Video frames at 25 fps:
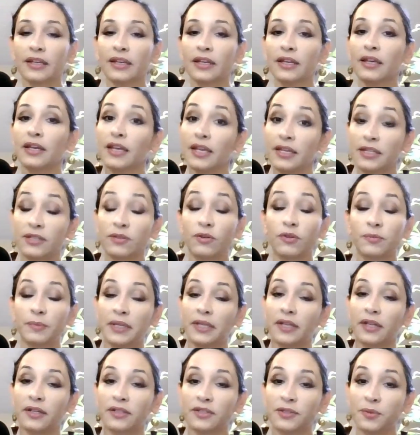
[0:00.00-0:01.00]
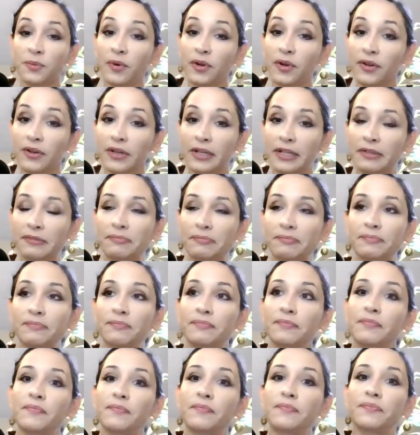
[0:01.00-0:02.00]
he told me not to worry.
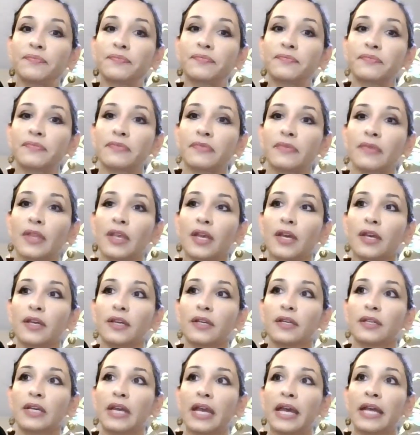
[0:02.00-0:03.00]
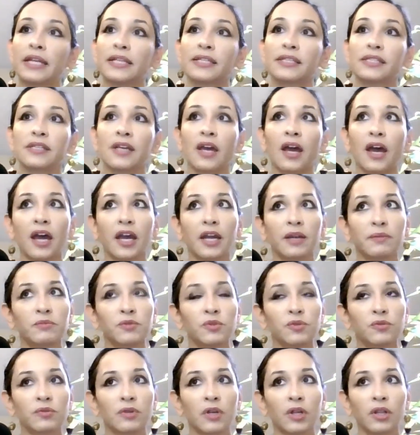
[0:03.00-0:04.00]
And as time
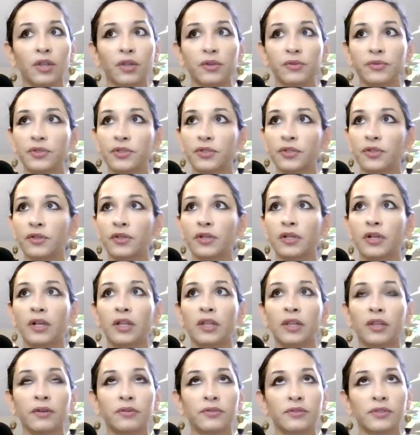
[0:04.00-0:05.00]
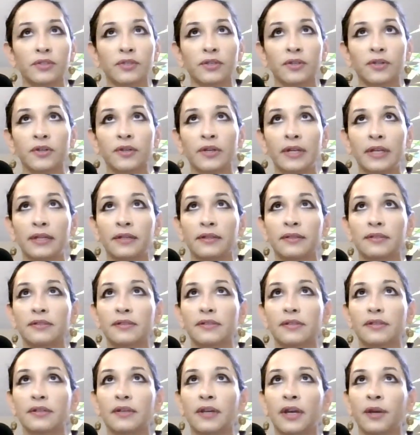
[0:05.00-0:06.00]
drew closer and closer, and
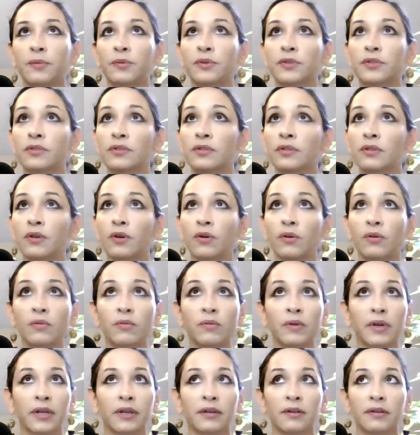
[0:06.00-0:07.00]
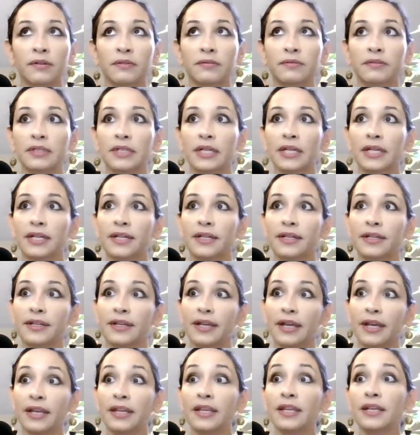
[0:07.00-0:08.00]
I was nowhere
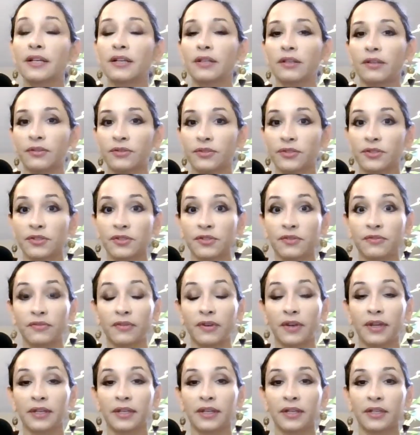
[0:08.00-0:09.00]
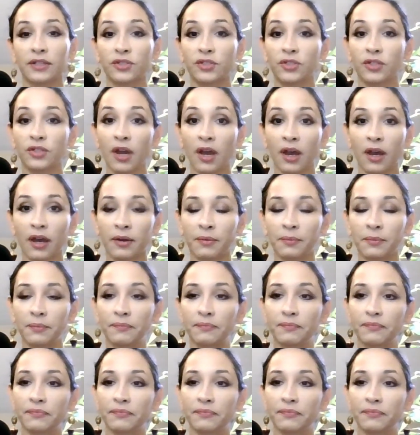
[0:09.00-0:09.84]
any closer to finding a job,